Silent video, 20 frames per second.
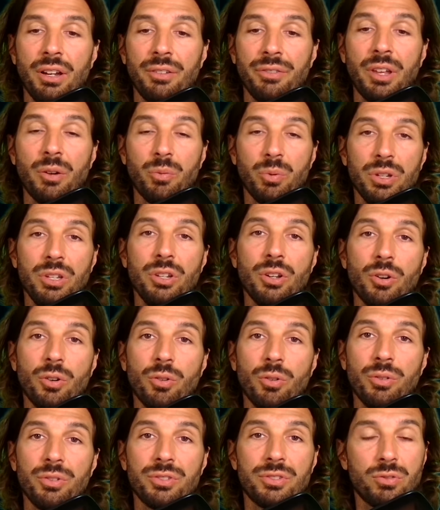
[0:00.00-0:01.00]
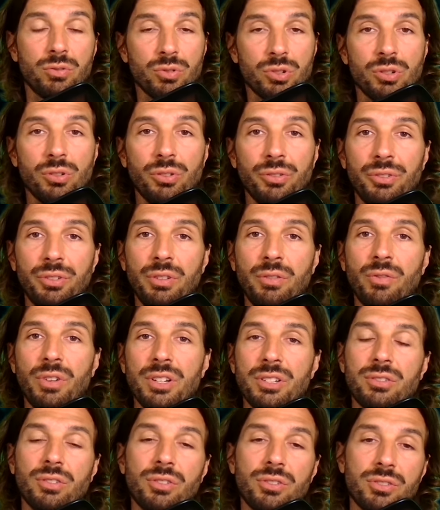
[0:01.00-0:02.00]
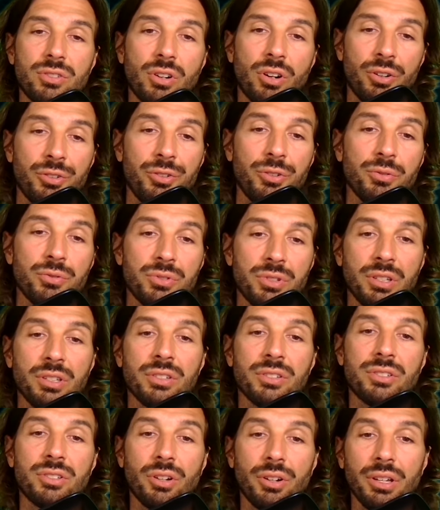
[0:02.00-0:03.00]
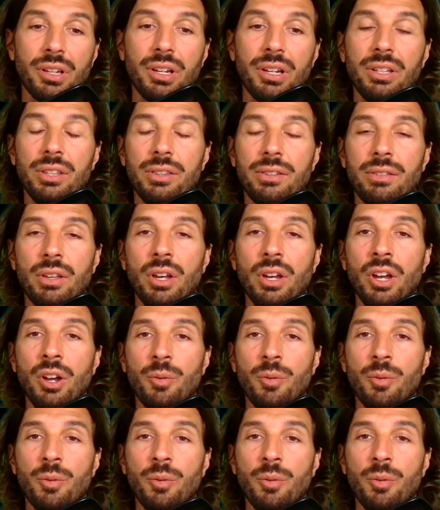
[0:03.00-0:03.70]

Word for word: that we know institutional investors are using Stargate.